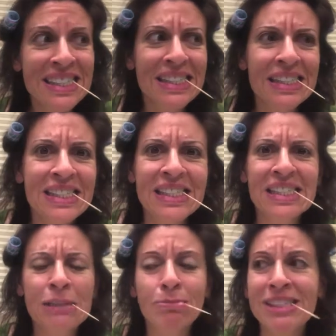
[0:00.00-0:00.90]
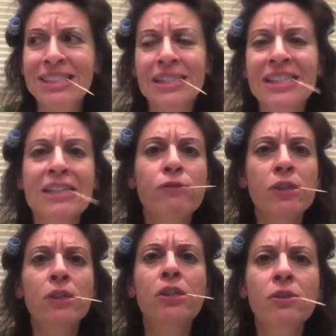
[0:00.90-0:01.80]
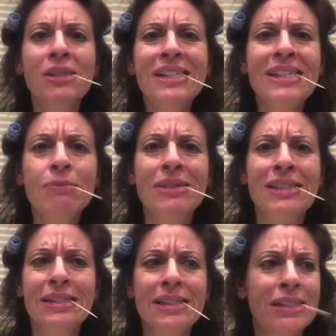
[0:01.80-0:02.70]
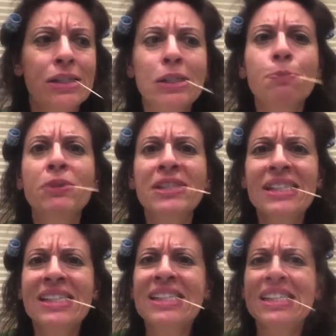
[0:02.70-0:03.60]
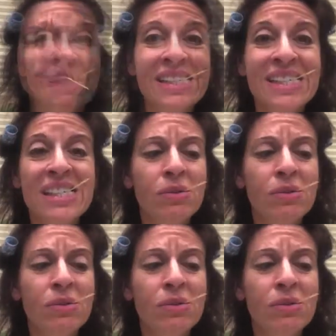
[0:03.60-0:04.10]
And then you come back and you have to undo it anyway, like you're opening the gift.